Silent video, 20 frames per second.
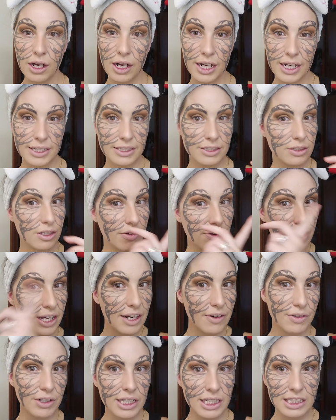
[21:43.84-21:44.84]
Alright, so I've
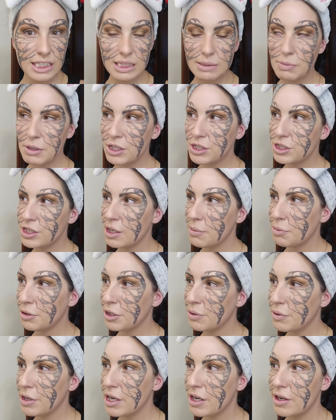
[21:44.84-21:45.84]
got everything smudged up
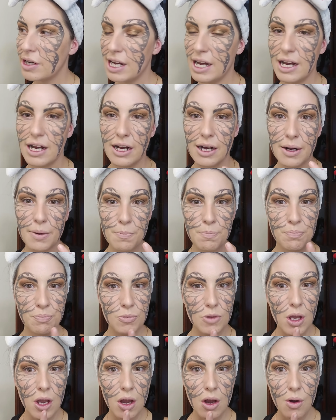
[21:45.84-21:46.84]
pretty well.
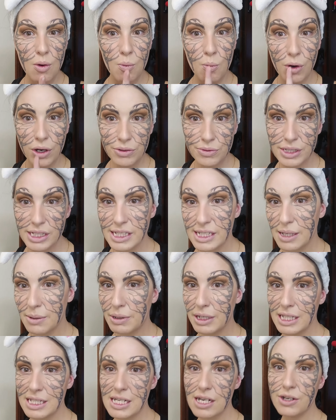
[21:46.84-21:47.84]
One reason
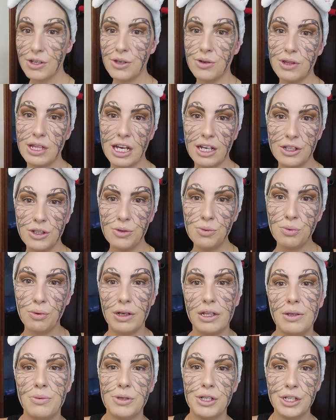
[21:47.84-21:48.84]
I'm going to tell you that you
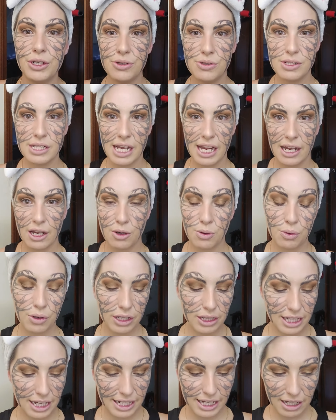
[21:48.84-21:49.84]
really want to use
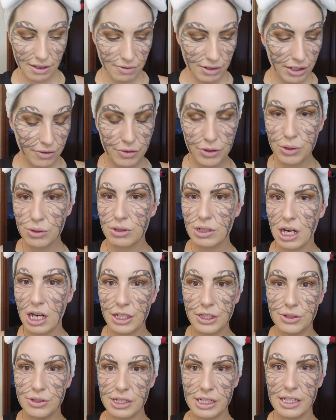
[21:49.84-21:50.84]
even if you're
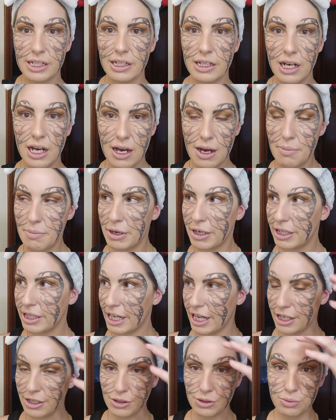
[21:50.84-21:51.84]
not using
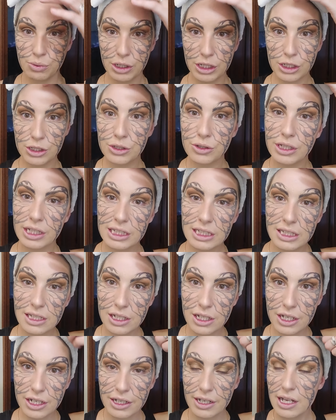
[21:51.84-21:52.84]
Mary Kay and you want to do this
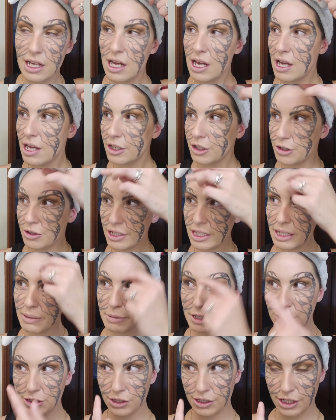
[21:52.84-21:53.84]
look, you need
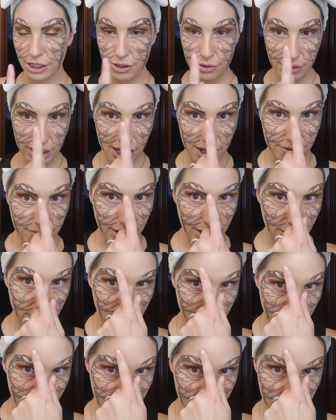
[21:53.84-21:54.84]
to make sure that you have a
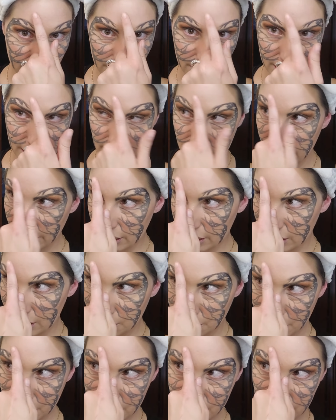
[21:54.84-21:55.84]
crayon that
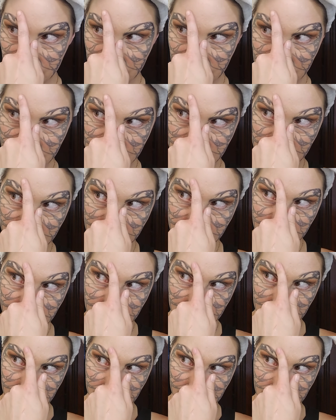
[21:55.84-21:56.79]
smudges easy